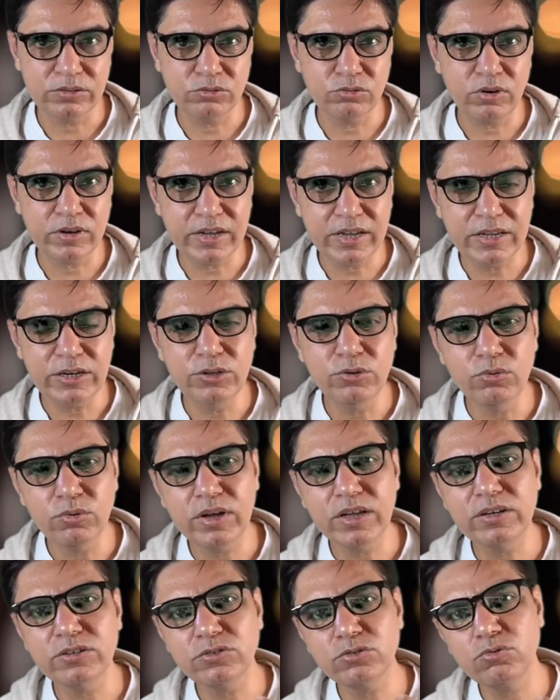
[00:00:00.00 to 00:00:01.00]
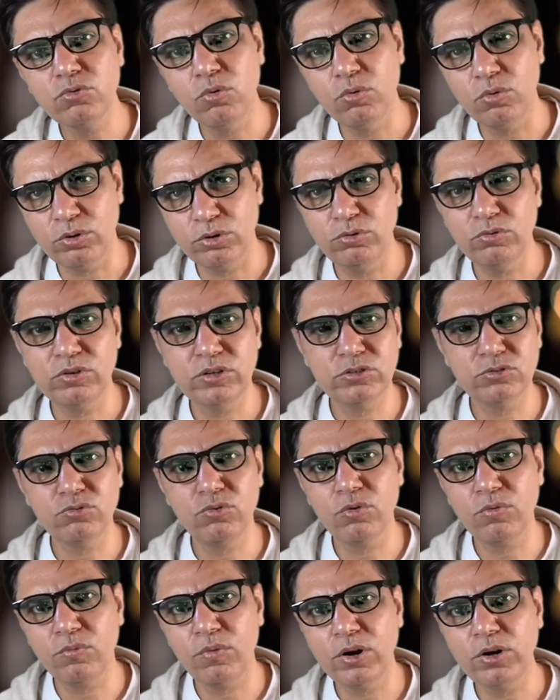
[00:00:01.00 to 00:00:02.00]
So again, you can score
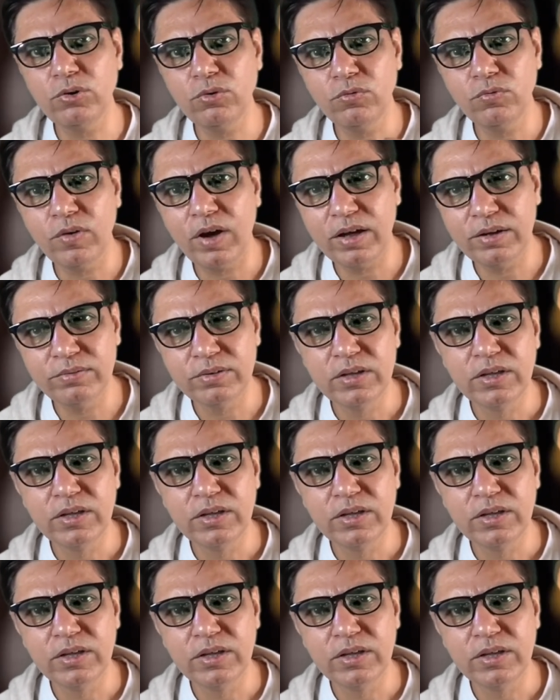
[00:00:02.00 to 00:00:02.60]
1 to 5.